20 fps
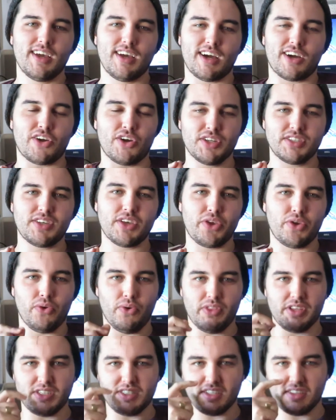I can't tell you
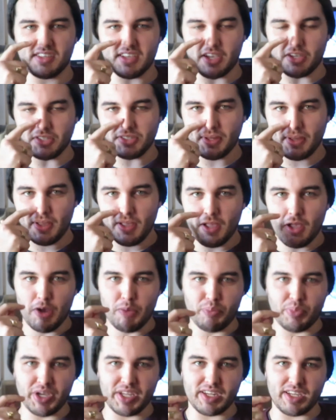all the details,
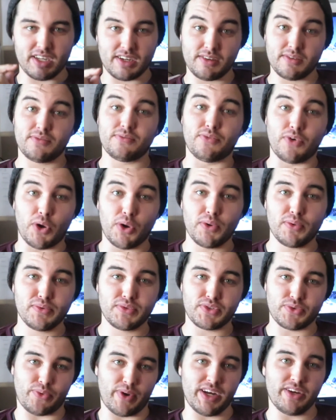but it
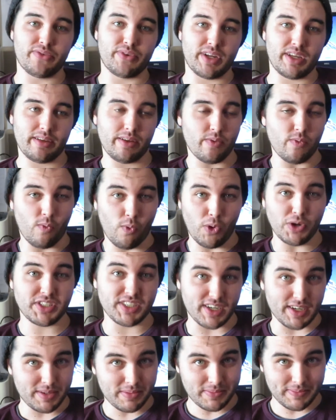involves rendering
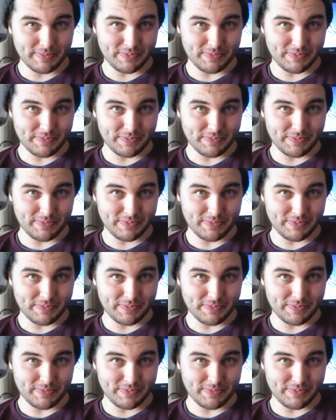water.